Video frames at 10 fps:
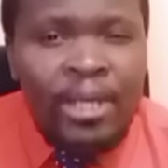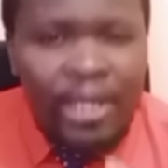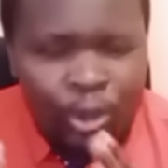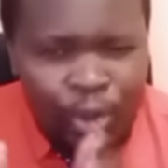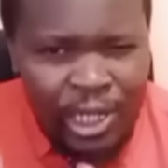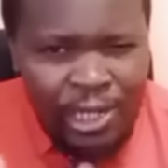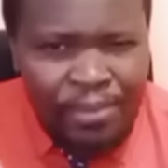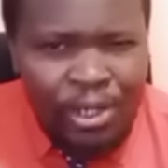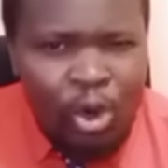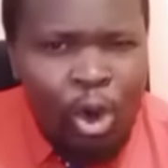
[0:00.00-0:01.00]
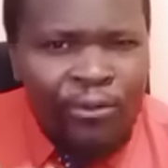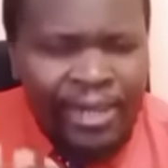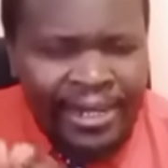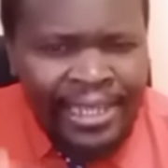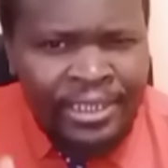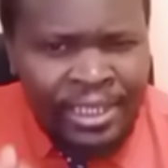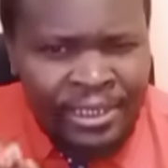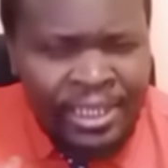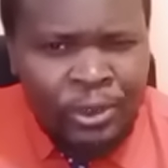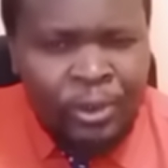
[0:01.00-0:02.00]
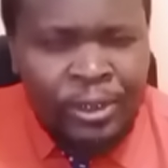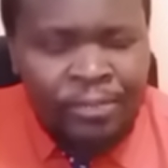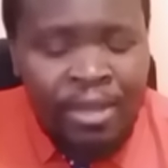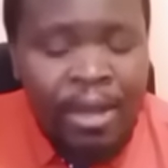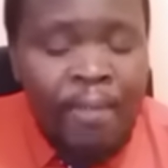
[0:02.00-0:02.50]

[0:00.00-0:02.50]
he will be on the right trajectory.